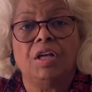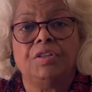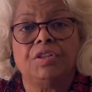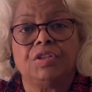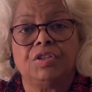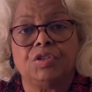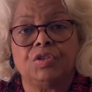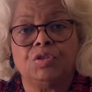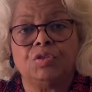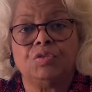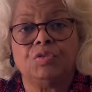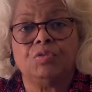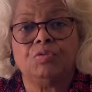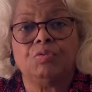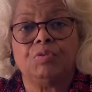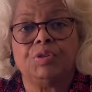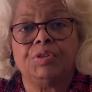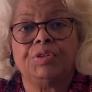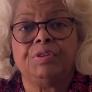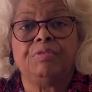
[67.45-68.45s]
the students
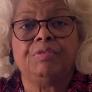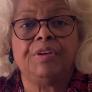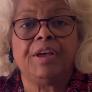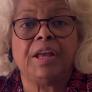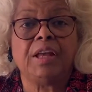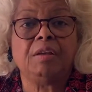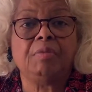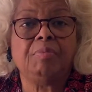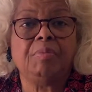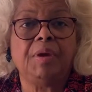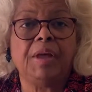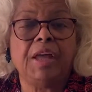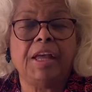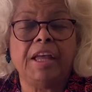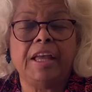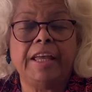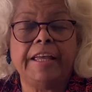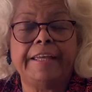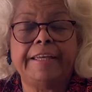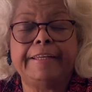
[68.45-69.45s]
will develop
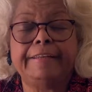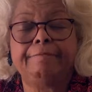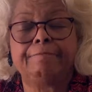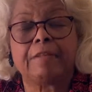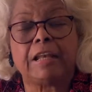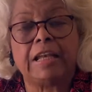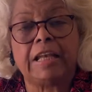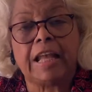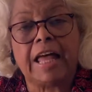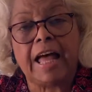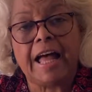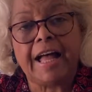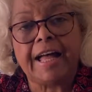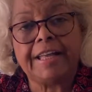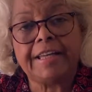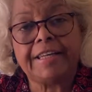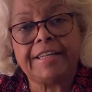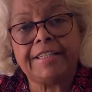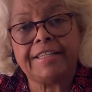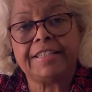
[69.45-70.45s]
a
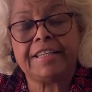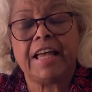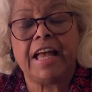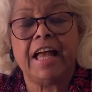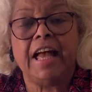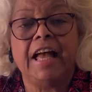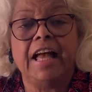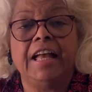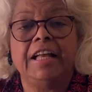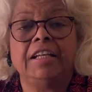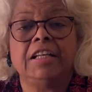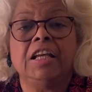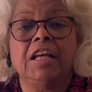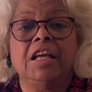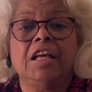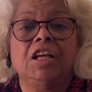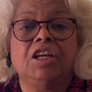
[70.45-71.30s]
line design